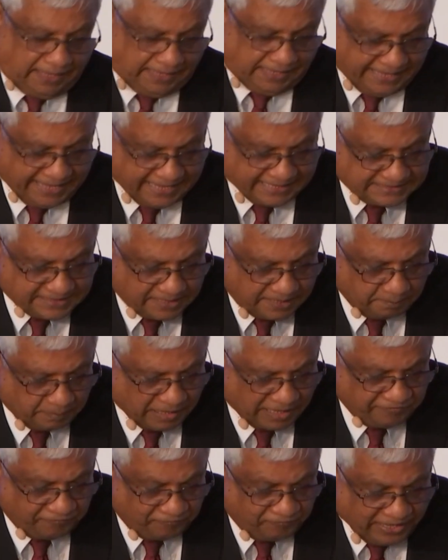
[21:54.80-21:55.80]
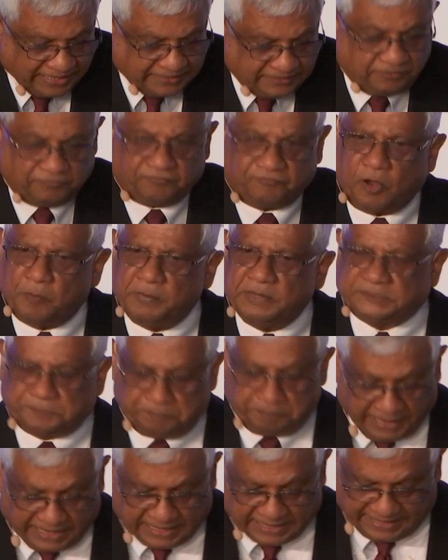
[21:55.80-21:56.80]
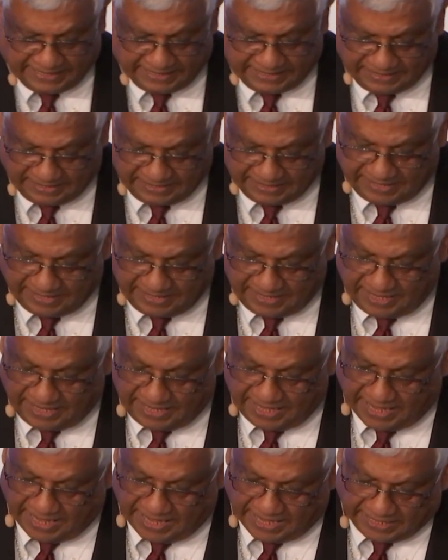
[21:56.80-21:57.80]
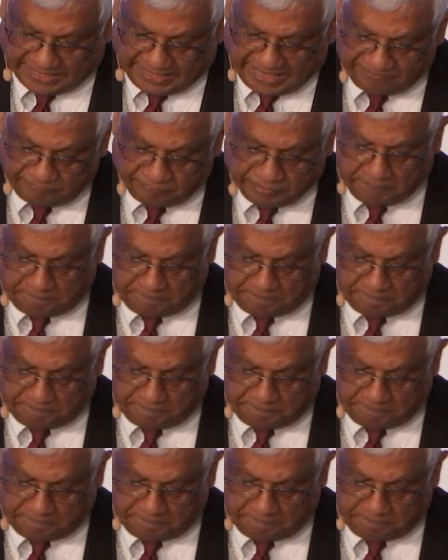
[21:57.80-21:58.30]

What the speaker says: Yes, my faith from its beginning gave me a